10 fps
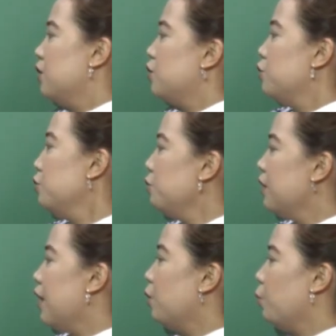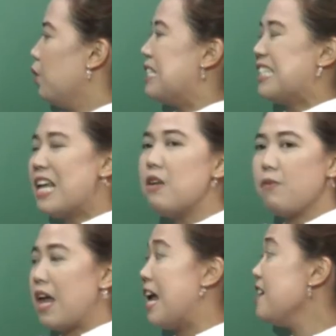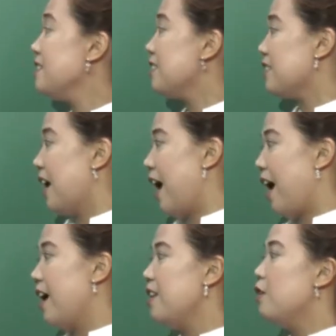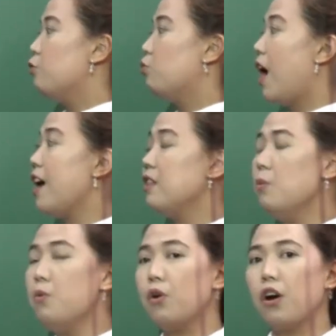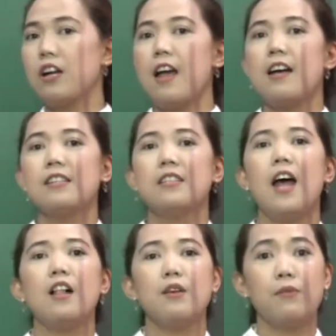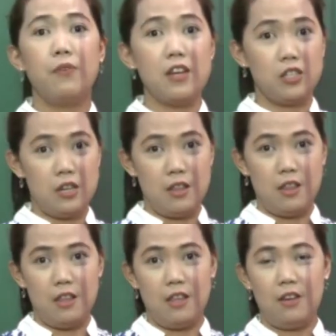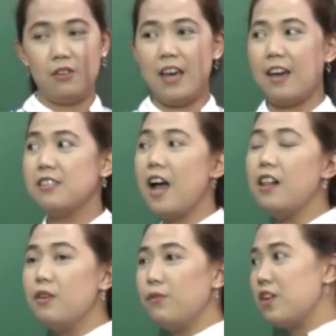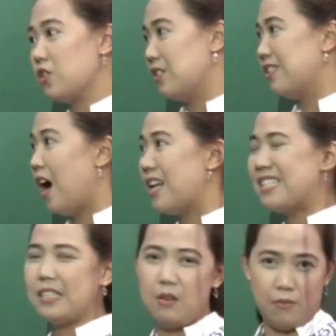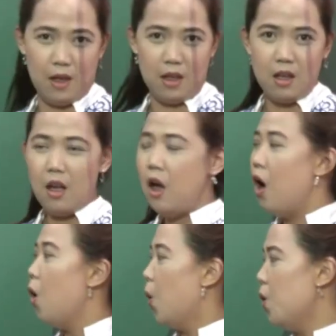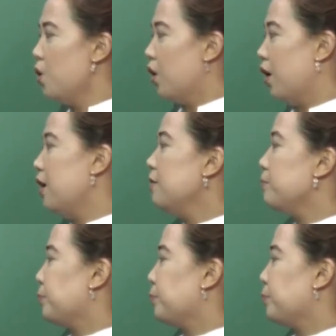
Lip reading: two-letter word TV. Instead, write the word television, okay? Television, not TV. Or,